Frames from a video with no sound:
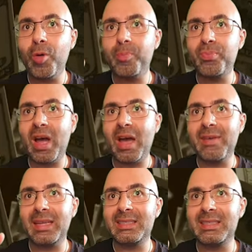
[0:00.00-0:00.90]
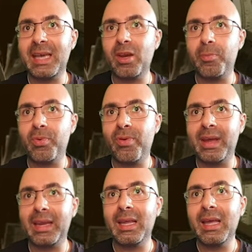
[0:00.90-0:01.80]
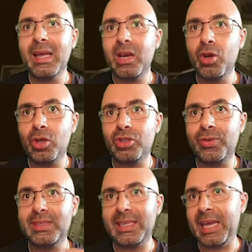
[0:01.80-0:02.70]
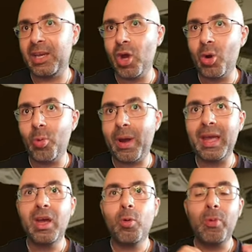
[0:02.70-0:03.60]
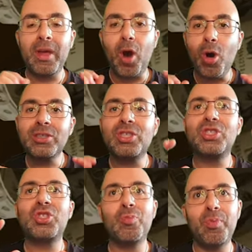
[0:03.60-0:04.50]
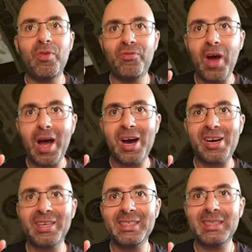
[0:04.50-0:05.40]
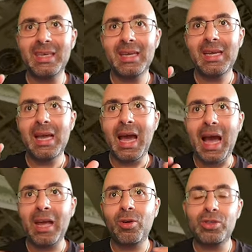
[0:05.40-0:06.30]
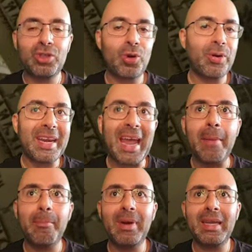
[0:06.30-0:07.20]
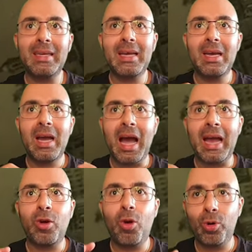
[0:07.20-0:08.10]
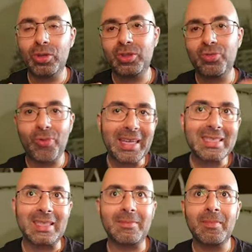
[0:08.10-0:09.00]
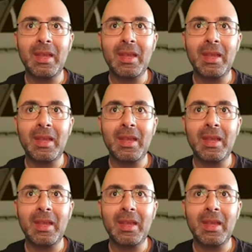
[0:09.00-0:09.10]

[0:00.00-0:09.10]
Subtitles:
private and state-operated lotteries in Norway. We also supervise and control gambling and horse racing.